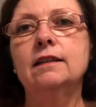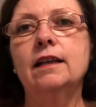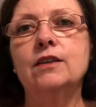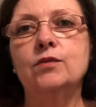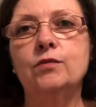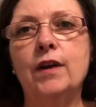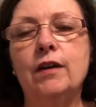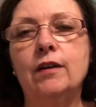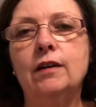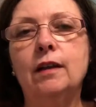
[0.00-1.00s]
It is
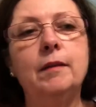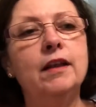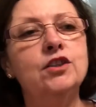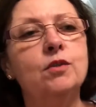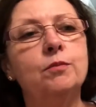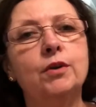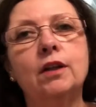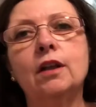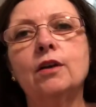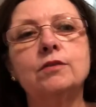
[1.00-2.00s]
very, I mean, that's showing pretty
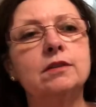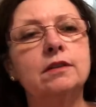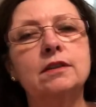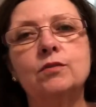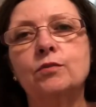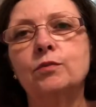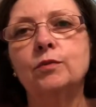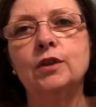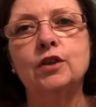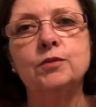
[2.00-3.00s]
close. It's,
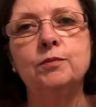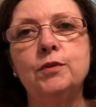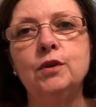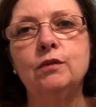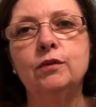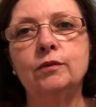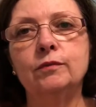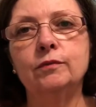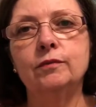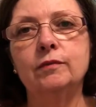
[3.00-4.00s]
you know, beautiful.
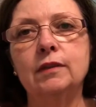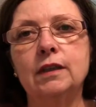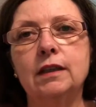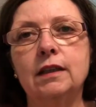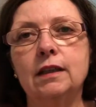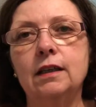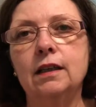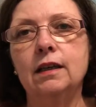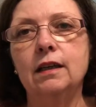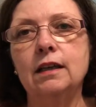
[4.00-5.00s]

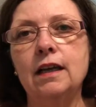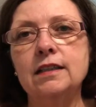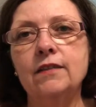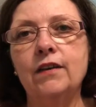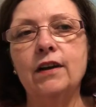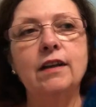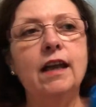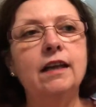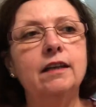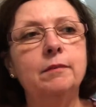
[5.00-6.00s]
Nicely
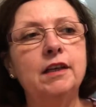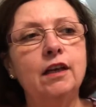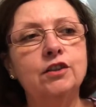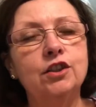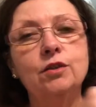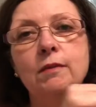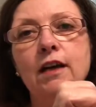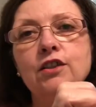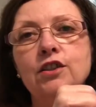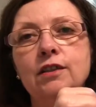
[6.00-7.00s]
variegated, but not too
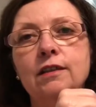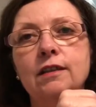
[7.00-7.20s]
much.